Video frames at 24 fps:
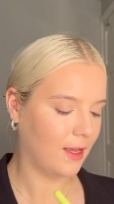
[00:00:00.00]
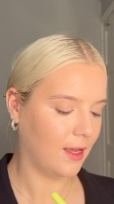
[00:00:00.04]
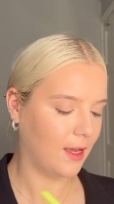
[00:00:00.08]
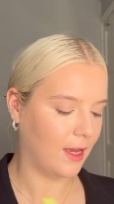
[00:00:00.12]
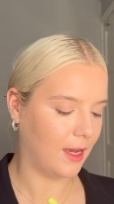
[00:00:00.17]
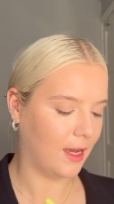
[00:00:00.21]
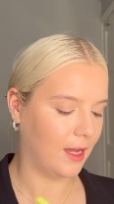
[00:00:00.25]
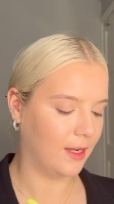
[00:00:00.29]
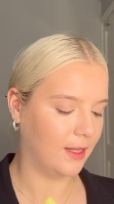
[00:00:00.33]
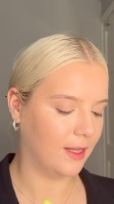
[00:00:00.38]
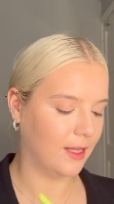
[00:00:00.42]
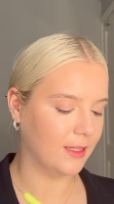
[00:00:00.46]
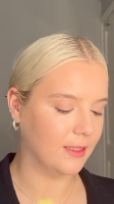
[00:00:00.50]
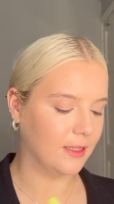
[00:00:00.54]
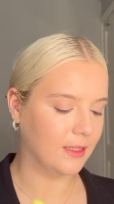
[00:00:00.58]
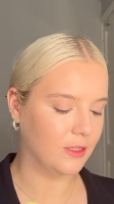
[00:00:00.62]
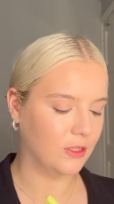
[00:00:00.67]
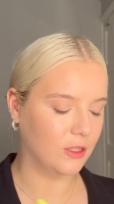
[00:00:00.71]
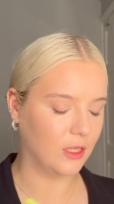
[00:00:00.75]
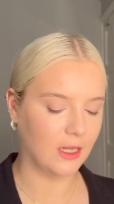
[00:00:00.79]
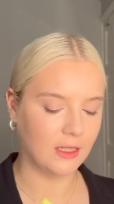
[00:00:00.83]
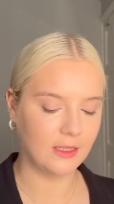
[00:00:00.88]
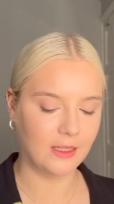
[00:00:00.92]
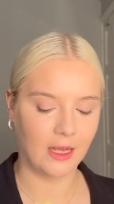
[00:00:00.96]
And this is
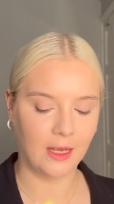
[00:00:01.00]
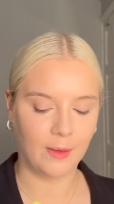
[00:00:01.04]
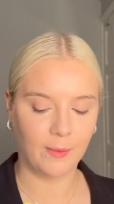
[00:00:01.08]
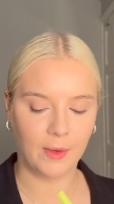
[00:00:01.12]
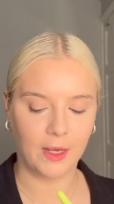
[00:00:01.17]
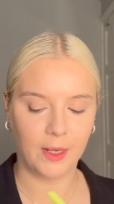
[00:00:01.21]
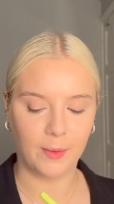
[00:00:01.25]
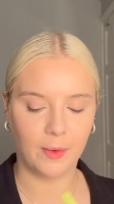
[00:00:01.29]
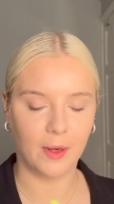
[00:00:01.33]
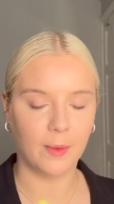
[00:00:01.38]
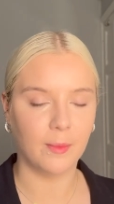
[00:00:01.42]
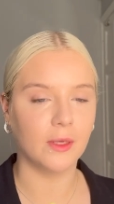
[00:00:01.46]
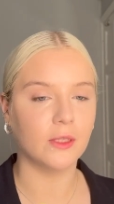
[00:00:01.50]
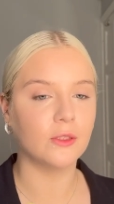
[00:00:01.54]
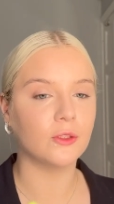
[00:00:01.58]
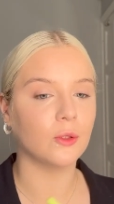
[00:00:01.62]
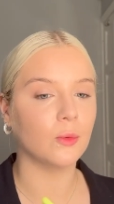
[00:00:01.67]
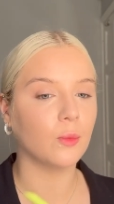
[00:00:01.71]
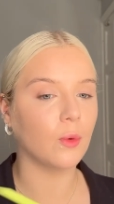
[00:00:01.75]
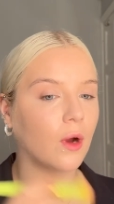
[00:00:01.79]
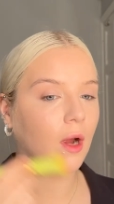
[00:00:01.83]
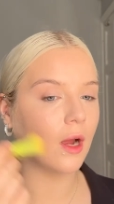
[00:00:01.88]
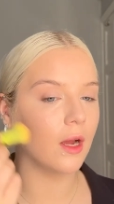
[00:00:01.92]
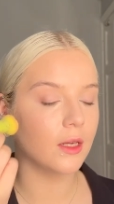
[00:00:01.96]
just a Made by Mitchell
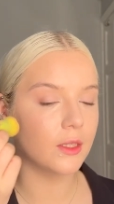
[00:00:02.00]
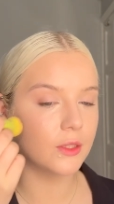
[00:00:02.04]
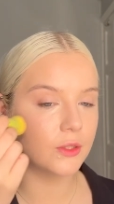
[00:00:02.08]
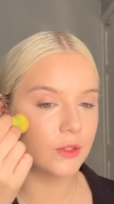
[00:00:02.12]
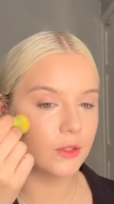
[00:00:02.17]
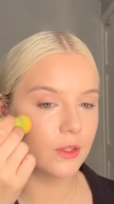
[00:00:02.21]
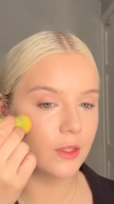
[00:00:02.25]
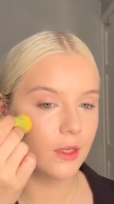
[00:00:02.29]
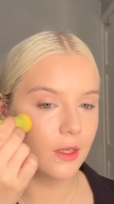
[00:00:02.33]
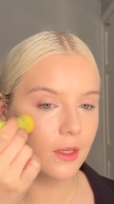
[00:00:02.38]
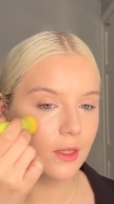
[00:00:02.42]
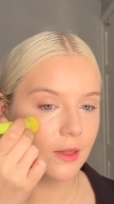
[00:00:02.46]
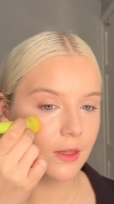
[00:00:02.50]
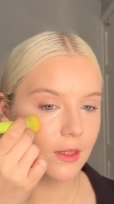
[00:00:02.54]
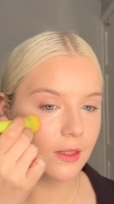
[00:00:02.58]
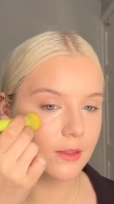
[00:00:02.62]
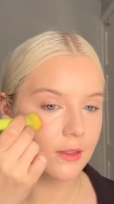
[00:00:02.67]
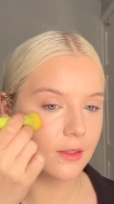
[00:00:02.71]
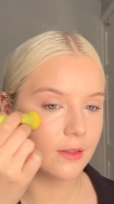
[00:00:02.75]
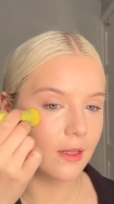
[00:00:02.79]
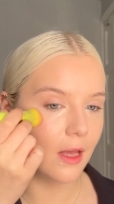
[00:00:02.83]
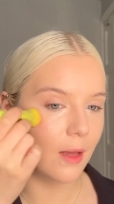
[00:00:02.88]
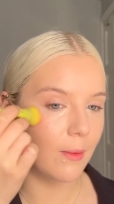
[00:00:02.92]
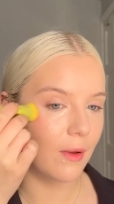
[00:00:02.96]
brush. This
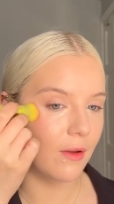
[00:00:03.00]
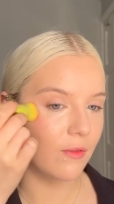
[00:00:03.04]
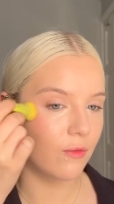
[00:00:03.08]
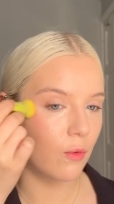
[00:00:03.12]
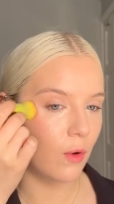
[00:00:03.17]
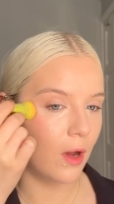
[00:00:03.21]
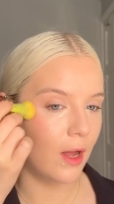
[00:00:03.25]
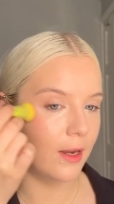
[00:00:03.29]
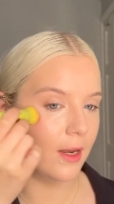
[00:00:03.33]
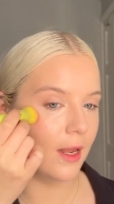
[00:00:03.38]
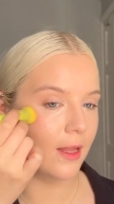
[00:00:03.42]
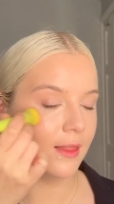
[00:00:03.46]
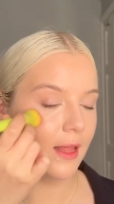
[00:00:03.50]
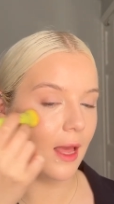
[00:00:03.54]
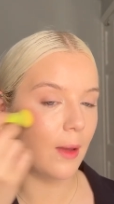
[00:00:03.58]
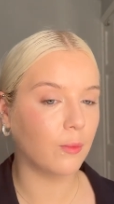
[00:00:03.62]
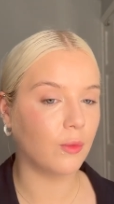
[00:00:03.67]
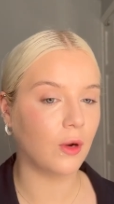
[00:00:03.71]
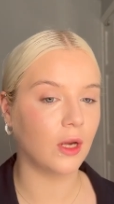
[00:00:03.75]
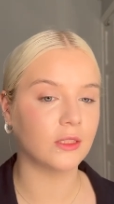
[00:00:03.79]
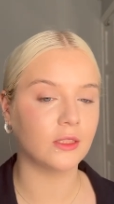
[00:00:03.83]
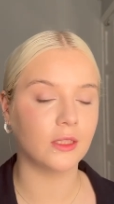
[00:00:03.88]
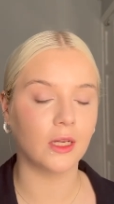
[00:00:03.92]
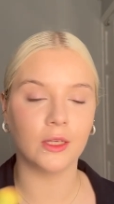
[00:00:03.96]
is MF1 and that
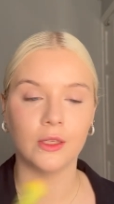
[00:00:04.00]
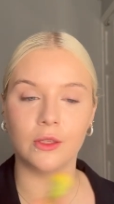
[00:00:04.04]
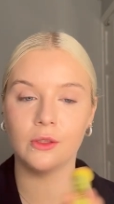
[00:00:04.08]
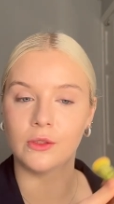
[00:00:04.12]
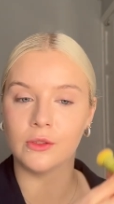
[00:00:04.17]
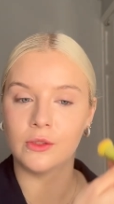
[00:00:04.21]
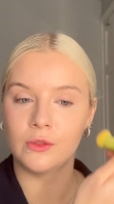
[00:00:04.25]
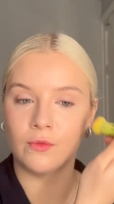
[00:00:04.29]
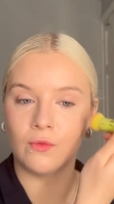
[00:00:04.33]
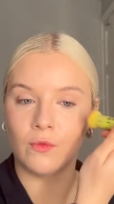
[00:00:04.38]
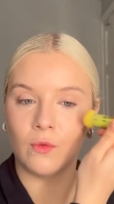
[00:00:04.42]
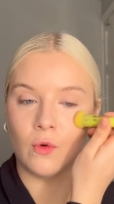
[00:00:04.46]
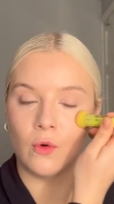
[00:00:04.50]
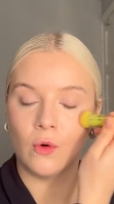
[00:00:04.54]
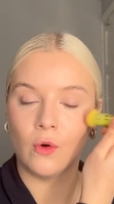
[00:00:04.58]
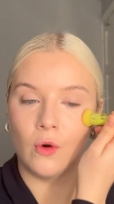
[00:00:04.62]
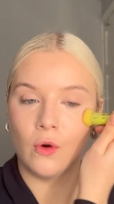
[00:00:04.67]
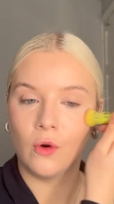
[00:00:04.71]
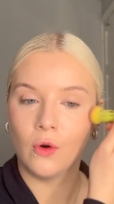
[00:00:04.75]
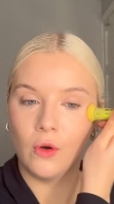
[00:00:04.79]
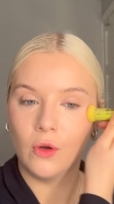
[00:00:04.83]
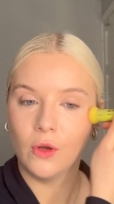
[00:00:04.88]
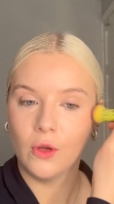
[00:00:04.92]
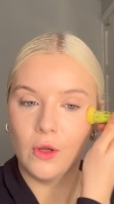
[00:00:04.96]
brush I used
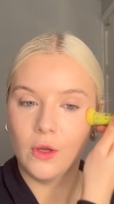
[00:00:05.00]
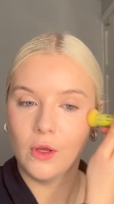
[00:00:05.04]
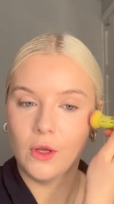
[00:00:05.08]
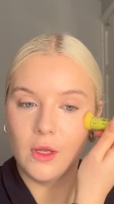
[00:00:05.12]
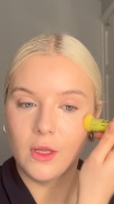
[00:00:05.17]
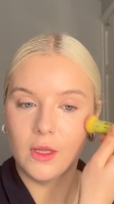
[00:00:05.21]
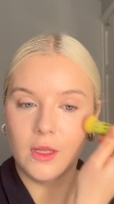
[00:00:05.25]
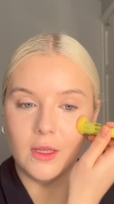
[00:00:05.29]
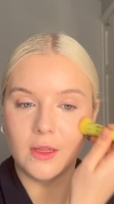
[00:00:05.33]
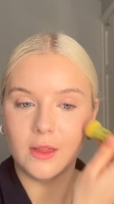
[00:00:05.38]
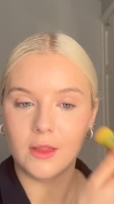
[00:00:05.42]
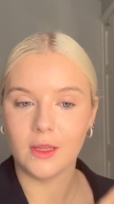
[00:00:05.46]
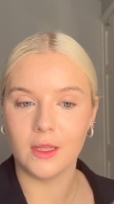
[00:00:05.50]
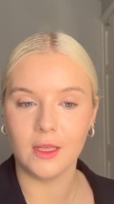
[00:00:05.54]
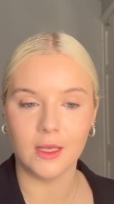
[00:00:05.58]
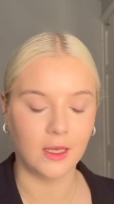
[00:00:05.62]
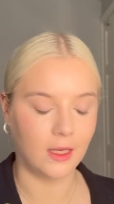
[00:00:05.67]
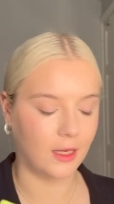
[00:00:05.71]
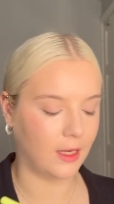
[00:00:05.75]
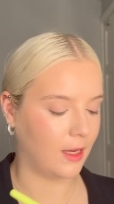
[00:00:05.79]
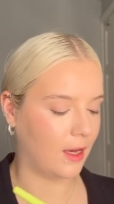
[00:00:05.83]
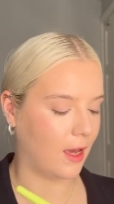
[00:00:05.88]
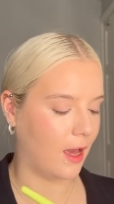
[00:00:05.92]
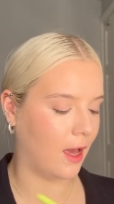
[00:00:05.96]
for
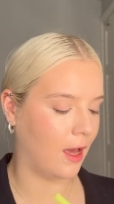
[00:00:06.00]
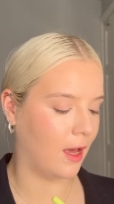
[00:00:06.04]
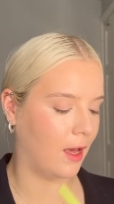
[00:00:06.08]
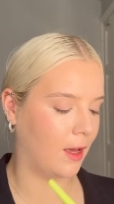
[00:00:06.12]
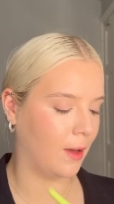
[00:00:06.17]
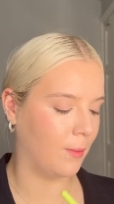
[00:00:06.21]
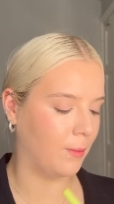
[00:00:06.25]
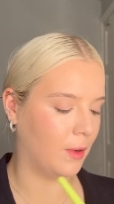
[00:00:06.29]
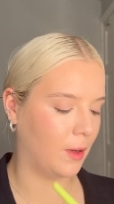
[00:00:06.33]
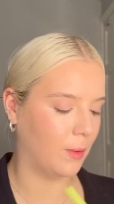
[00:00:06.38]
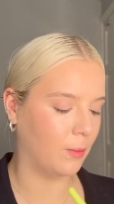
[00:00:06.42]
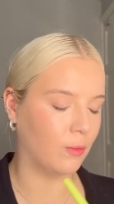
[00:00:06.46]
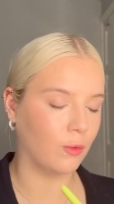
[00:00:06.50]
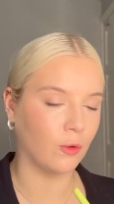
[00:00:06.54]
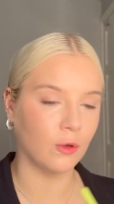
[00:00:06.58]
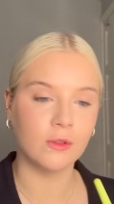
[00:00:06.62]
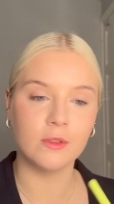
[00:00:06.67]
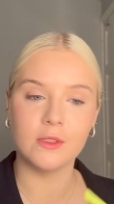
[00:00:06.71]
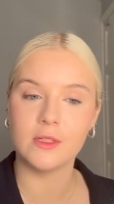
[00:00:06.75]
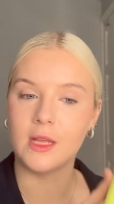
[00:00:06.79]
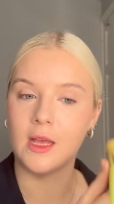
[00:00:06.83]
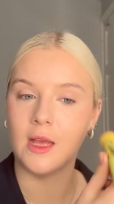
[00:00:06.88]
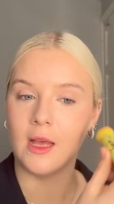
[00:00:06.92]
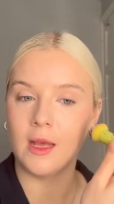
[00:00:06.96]
the um,
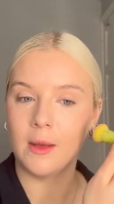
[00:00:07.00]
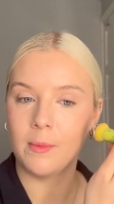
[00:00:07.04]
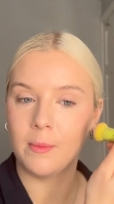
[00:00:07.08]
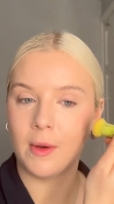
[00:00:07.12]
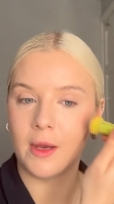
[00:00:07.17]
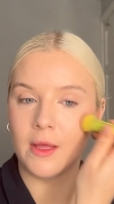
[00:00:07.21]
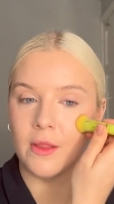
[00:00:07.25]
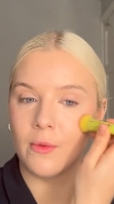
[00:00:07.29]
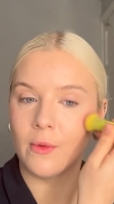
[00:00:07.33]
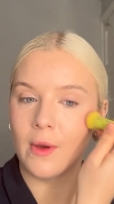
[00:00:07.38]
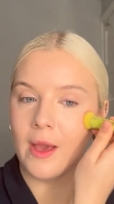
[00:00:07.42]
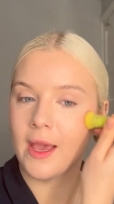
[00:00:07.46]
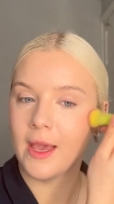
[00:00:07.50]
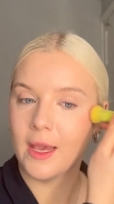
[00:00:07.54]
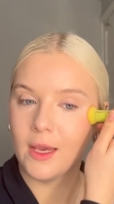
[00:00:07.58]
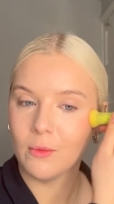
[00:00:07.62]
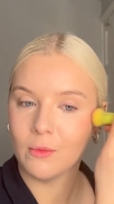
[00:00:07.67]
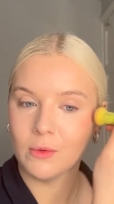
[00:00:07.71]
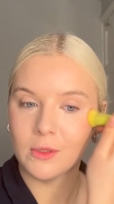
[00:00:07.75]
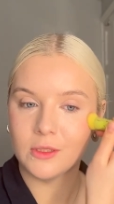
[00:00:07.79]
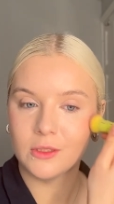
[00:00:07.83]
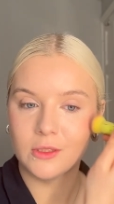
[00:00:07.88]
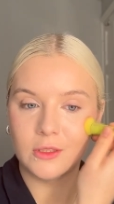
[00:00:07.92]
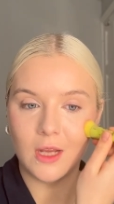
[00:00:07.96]
bronzer, by the way,
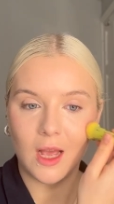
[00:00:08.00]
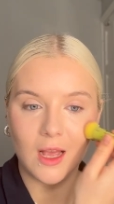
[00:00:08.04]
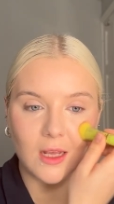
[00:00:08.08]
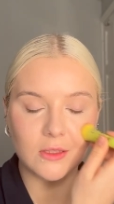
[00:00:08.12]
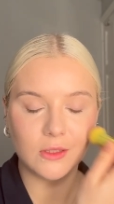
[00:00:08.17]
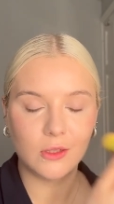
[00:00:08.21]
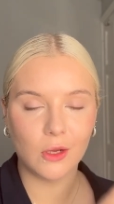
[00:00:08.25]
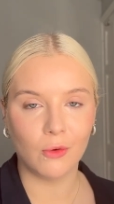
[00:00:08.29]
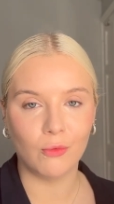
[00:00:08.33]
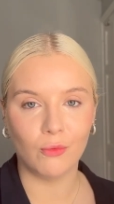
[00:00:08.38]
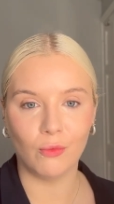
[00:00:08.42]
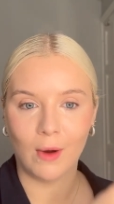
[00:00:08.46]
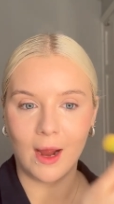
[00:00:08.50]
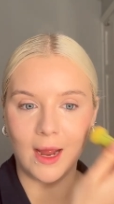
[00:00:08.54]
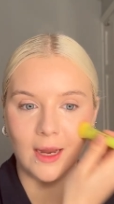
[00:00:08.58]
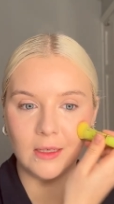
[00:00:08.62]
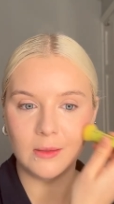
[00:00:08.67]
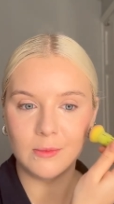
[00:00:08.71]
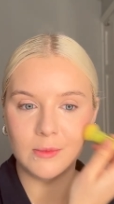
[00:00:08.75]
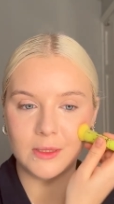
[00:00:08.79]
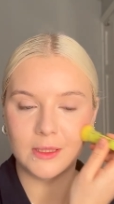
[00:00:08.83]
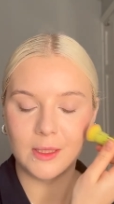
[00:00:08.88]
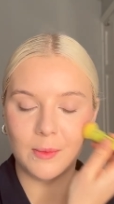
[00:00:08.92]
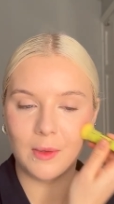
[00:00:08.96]
was just a
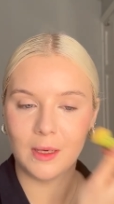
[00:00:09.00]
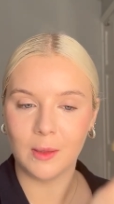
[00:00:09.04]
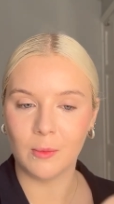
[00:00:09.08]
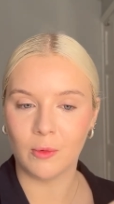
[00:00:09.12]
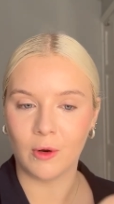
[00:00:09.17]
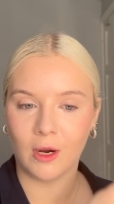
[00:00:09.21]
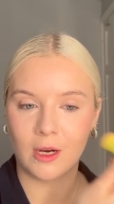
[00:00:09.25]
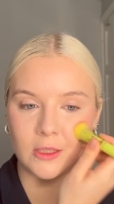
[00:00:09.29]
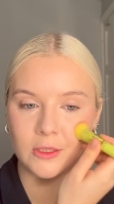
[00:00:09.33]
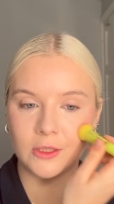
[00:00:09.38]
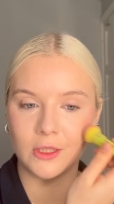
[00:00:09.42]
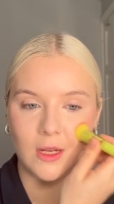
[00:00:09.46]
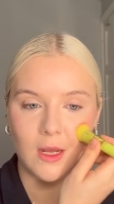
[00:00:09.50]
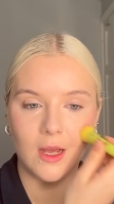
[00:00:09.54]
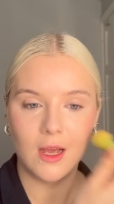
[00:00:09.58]
random stippling brush.